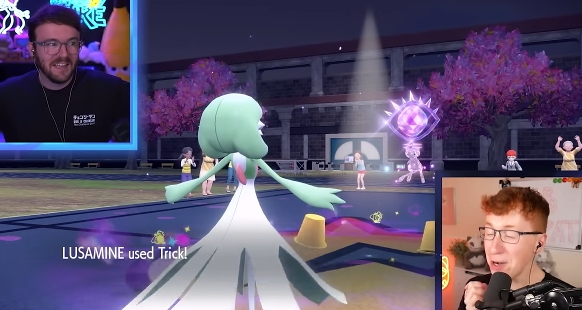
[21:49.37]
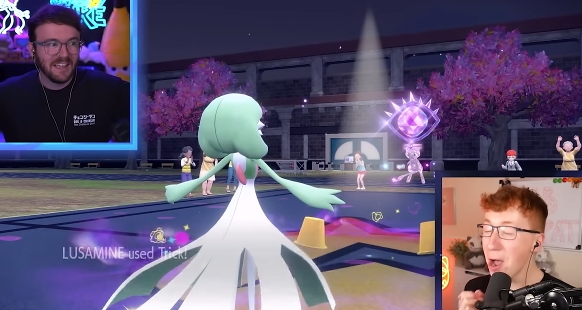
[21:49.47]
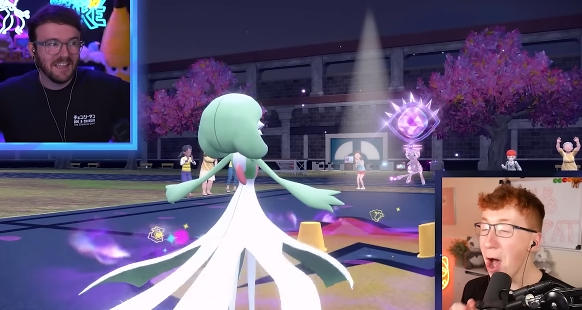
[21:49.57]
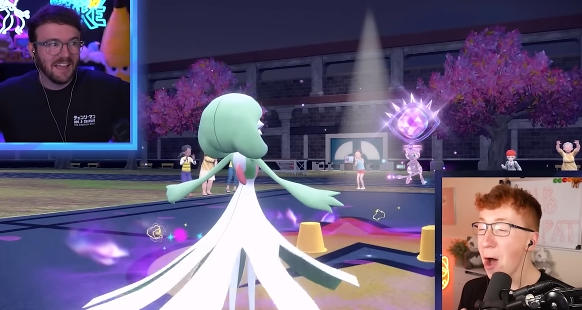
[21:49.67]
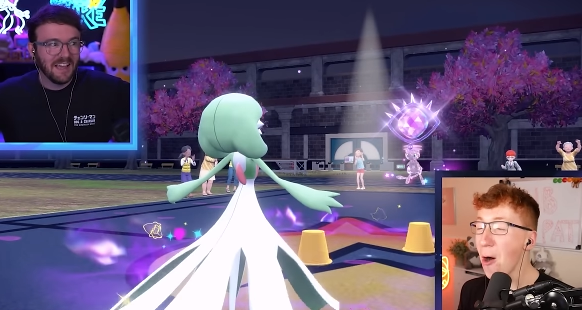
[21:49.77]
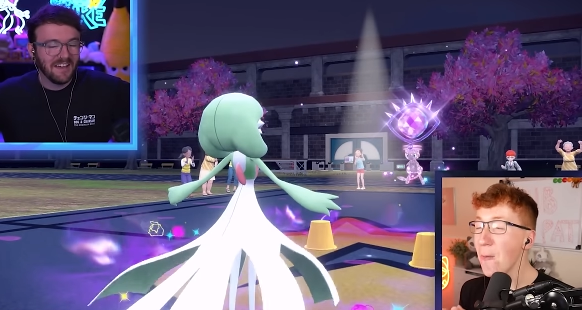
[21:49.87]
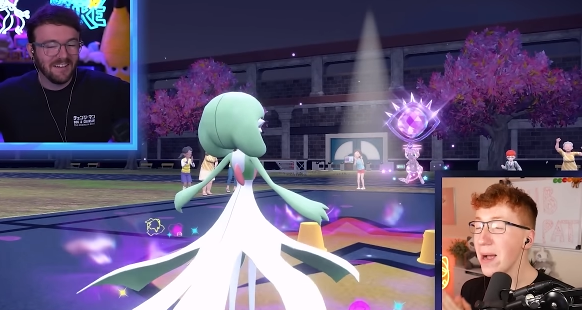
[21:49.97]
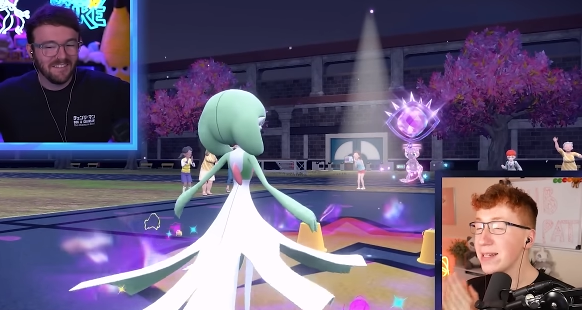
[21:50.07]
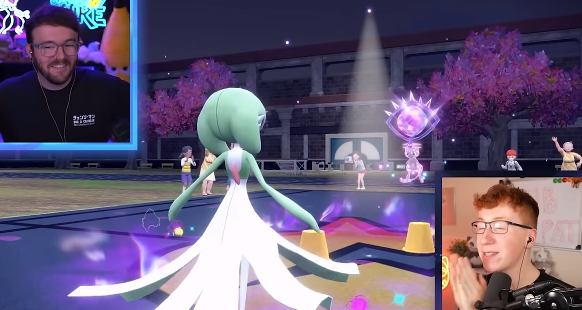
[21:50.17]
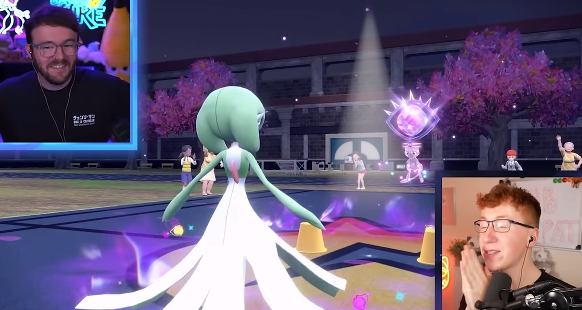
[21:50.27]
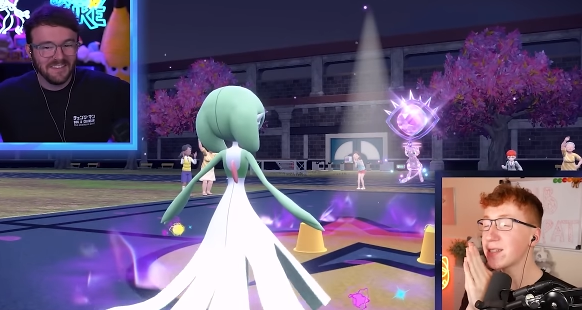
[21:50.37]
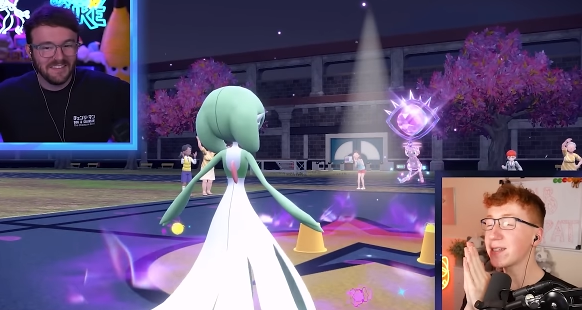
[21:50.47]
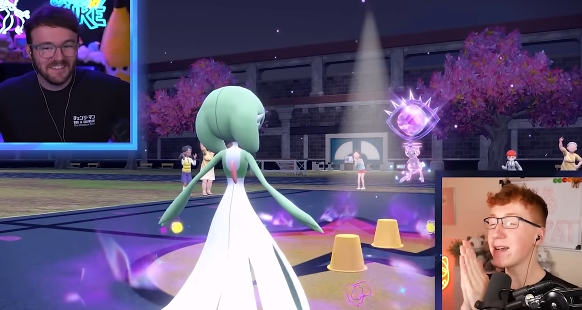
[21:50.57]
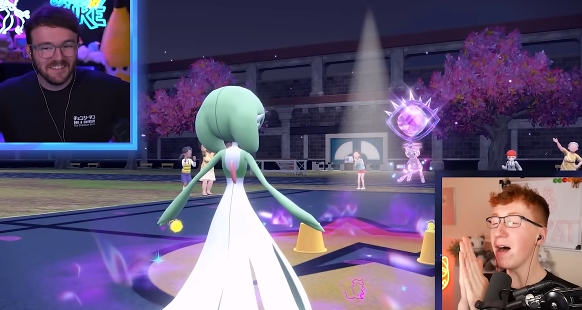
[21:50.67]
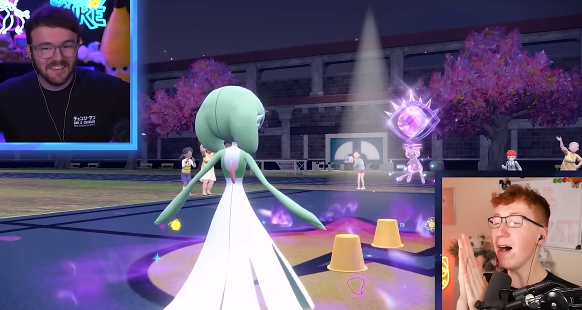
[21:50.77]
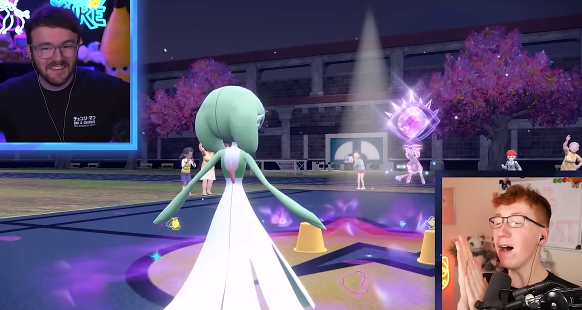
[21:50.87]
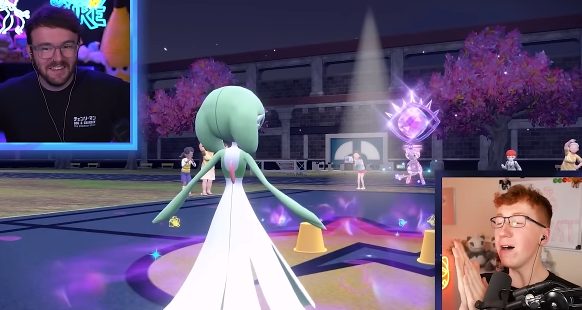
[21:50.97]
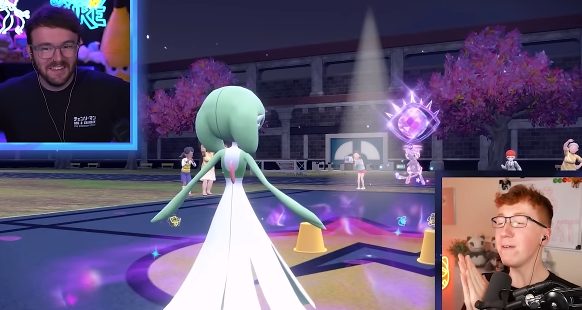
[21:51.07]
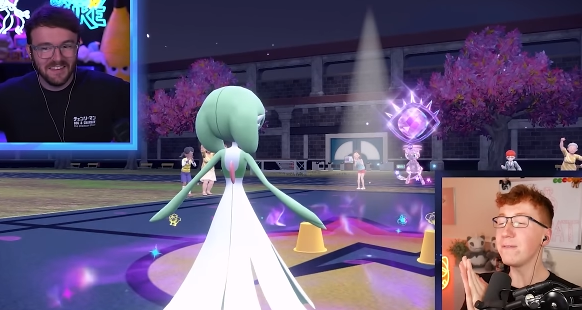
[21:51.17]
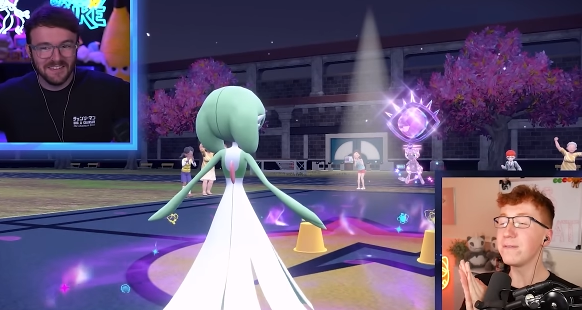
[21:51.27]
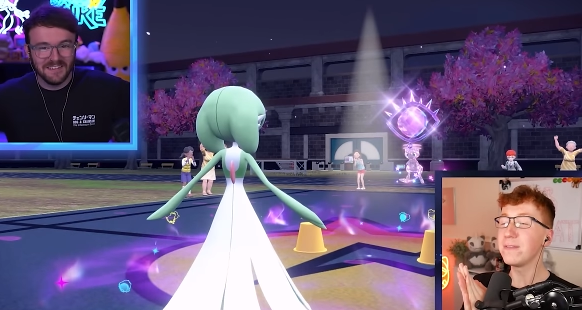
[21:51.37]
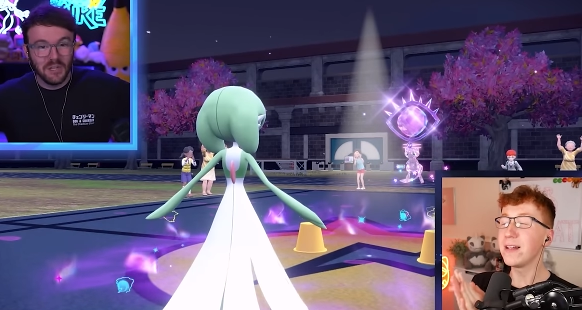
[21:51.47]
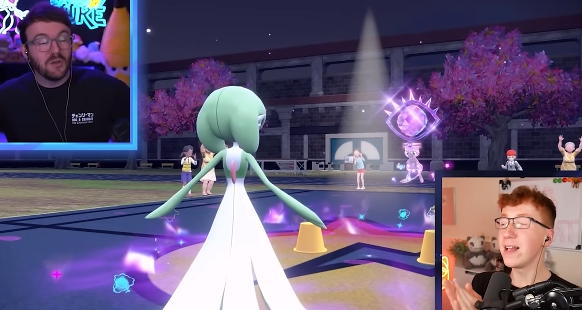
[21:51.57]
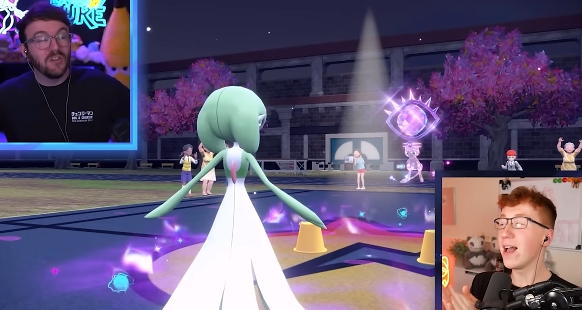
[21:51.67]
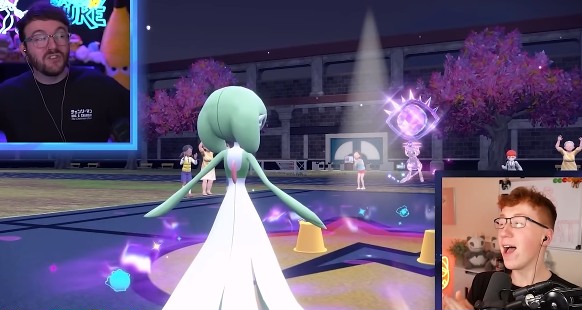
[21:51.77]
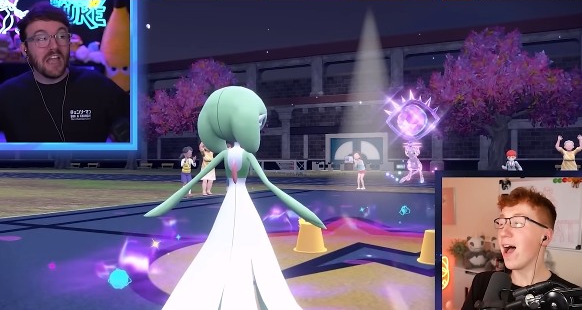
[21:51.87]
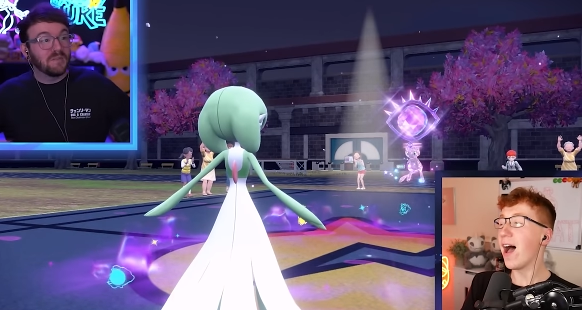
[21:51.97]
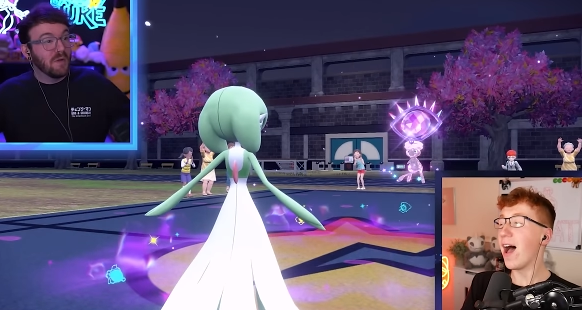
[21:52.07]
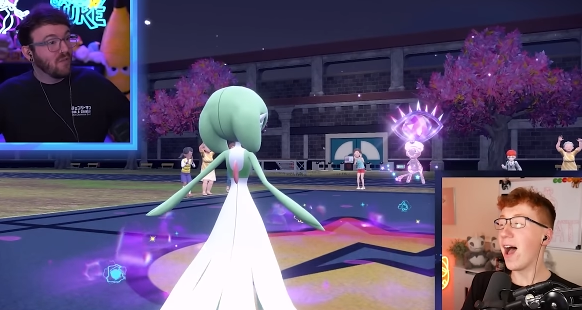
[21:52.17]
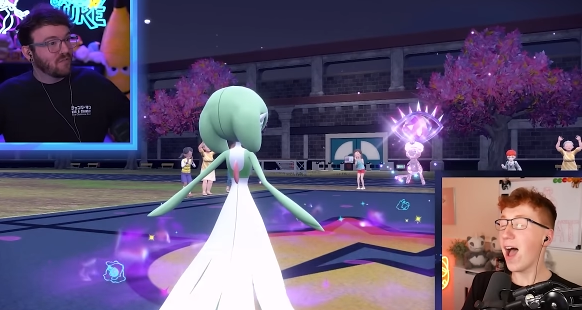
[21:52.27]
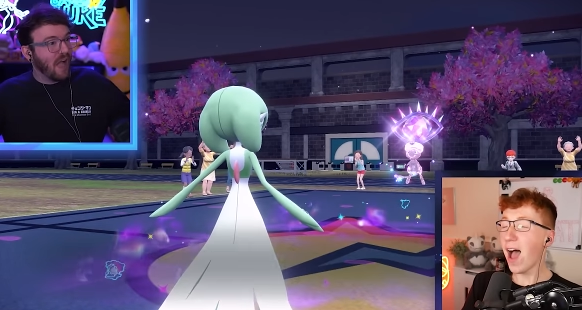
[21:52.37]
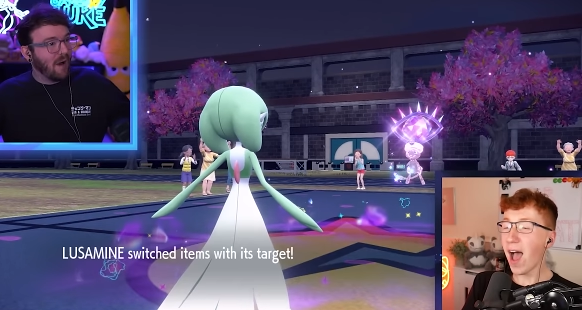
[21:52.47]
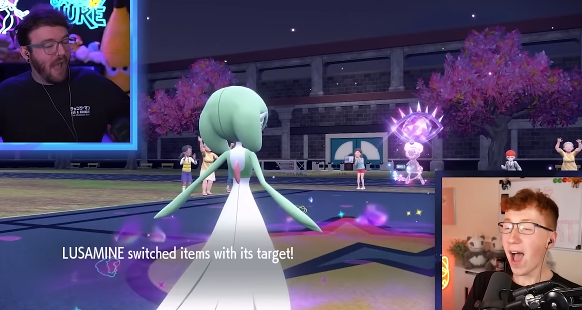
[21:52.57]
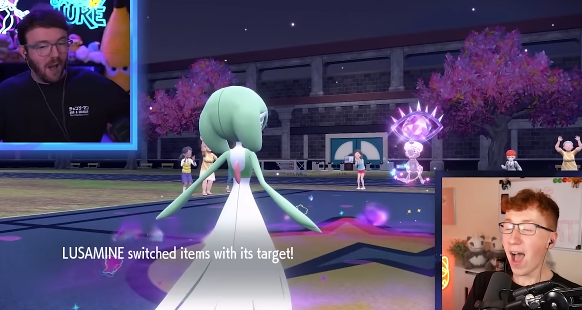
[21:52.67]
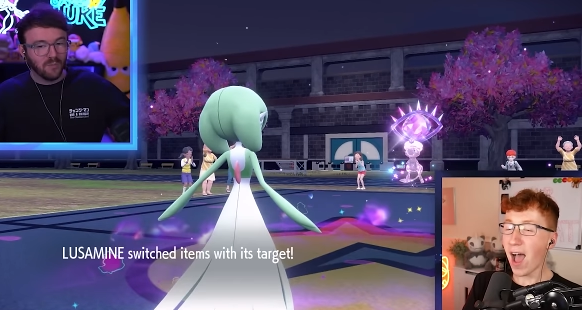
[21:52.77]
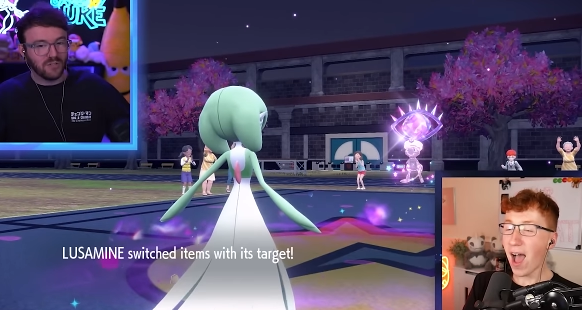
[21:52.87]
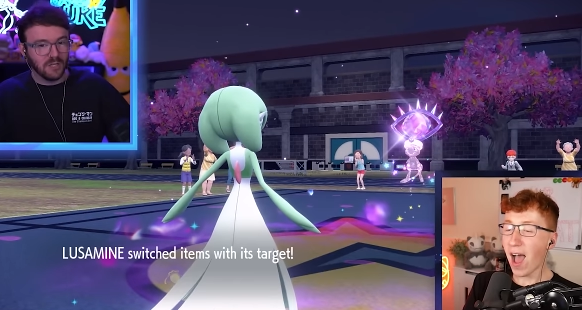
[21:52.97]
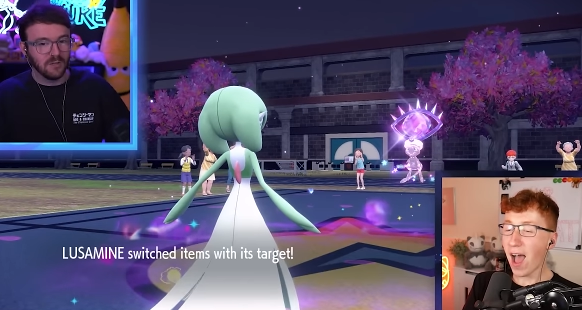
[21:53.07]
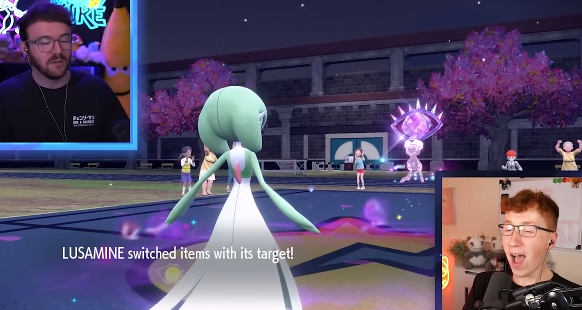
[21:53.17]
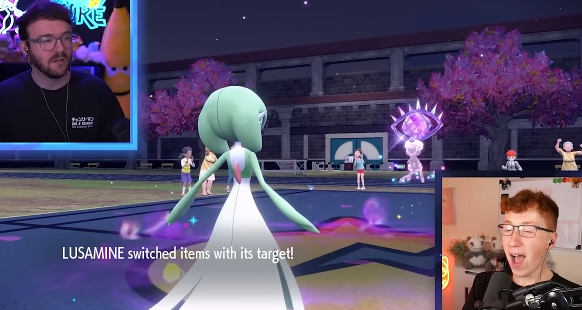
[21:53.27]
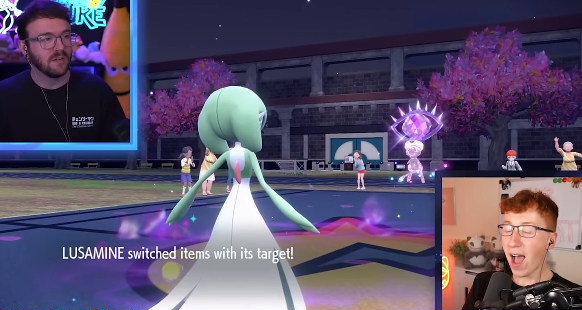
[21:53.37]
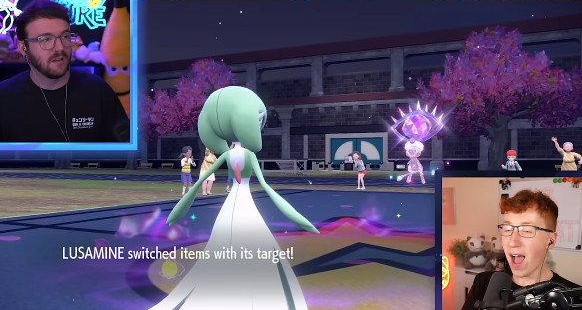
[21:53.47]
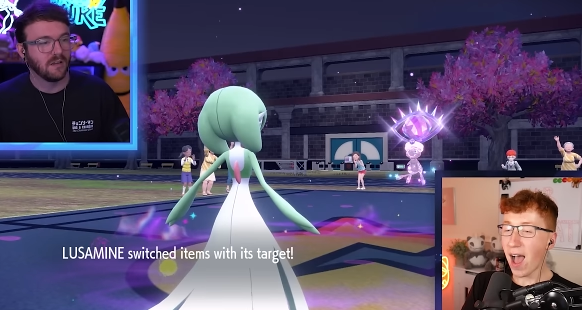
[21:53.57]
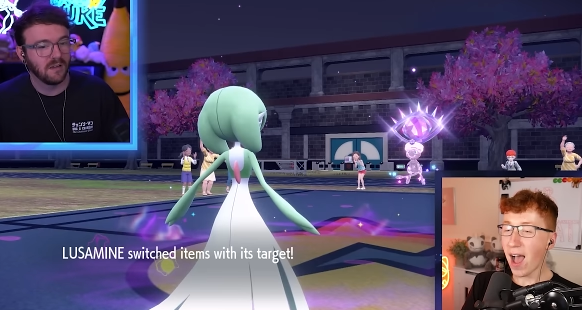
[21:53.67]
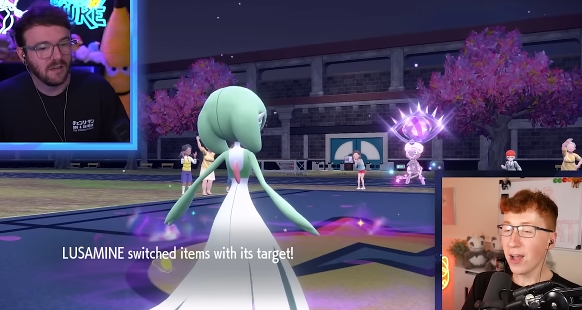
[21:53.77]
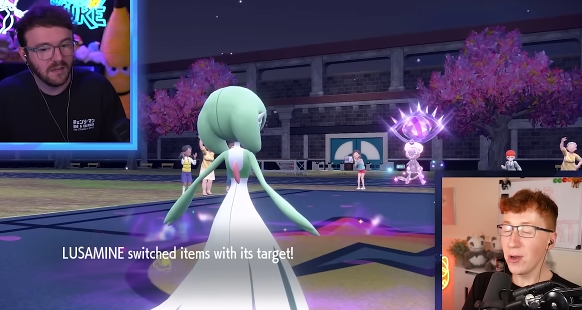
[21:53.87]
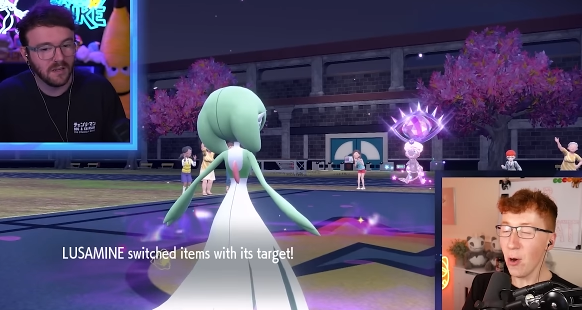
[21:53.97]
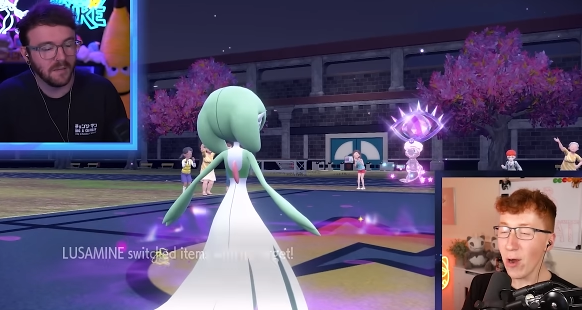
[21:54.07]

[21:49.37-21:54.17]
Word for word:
Speaker 1: God. No, my scar. You can change moves now. I helped you. No,